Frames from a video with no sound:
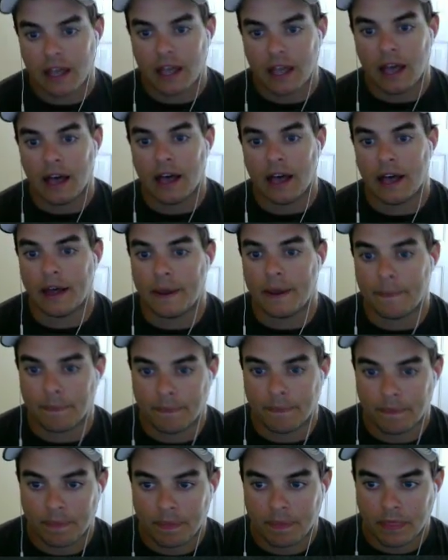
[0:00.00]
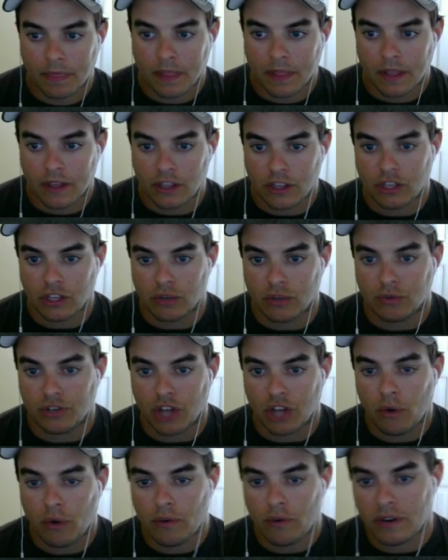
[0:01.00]
You
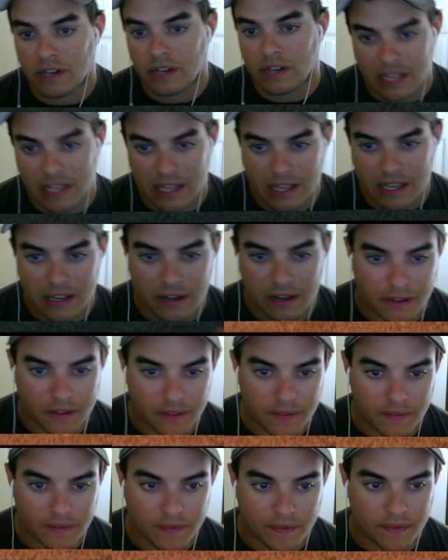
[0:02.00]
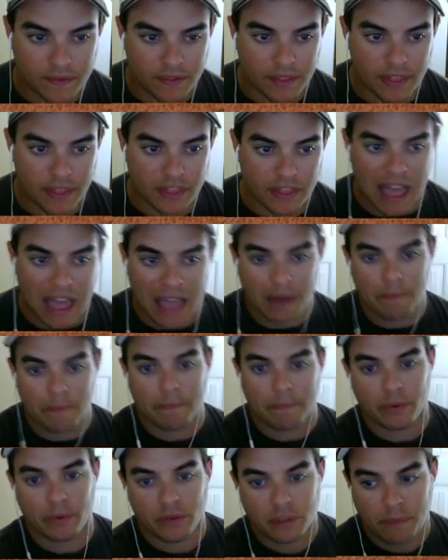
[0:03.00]
don't need that
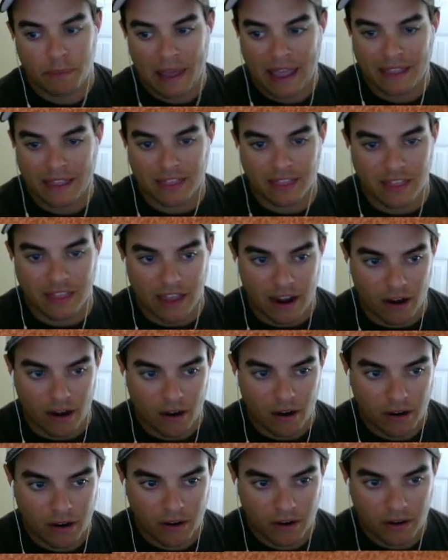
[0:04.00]
boost pad there